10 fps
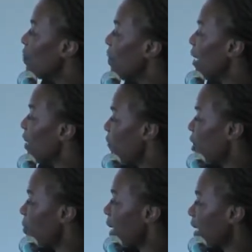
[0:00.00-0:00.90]
and immediate
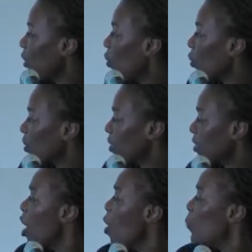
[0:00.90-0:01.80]
feedback in
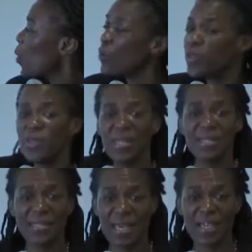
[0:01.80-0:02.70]
courses. Both of
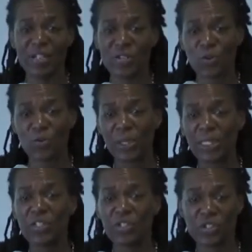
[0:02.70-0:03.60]
these things are
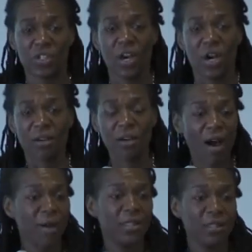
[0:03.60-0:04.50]
really just
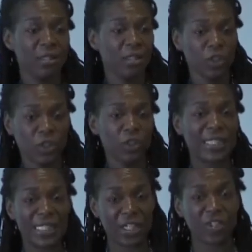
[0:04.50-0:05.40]
common
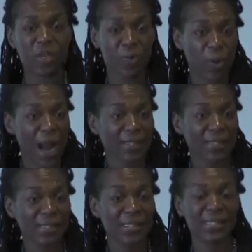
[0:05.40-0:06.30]
good teaching
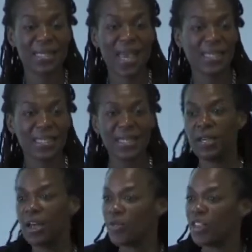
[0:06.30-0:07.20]
practices, the
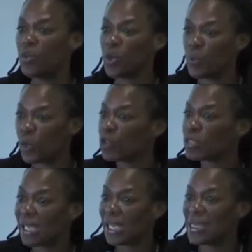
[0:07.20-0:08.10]
idea that you can
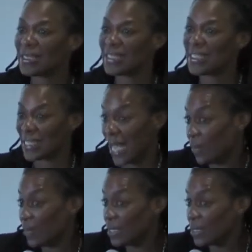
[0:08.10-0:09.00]
personalize an
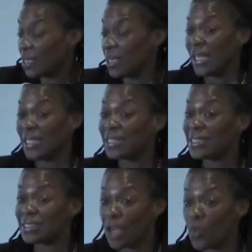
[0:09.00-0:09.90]
assignment in
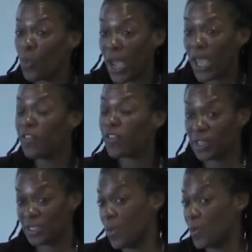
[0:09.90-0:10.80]
some way. For
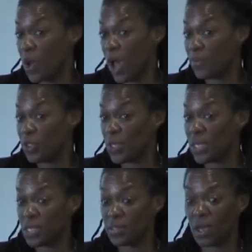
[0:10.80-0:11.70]
example, I'm
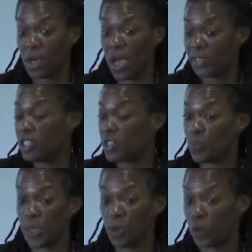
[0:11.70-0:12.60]
doing these, uh, I teach a
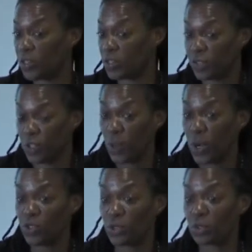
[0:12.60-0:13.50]
big course of
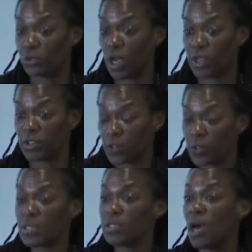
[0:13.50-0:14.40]
200 uh,
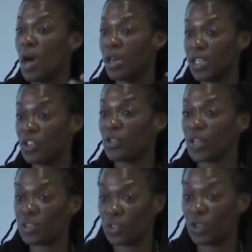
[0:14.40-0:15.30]
students on
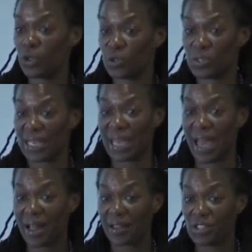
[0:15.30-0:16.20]
introduction to cultural
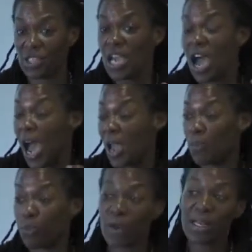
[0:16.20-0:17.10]
psychology. I
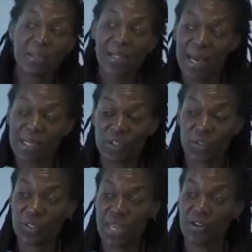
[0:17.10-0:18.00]
break the class
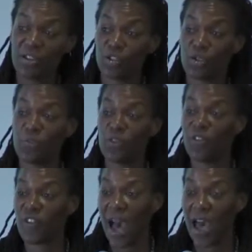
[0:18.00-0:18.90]
down into groups of
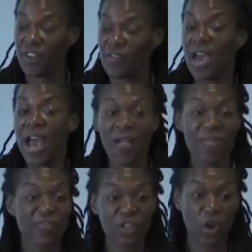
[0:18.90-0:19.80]
five, and
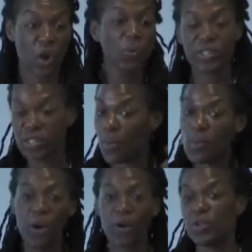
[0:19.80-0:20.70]
they have to go
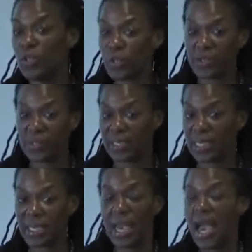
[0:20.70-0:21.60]
somewhere in New York
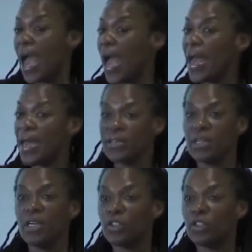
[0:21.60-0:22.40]
City and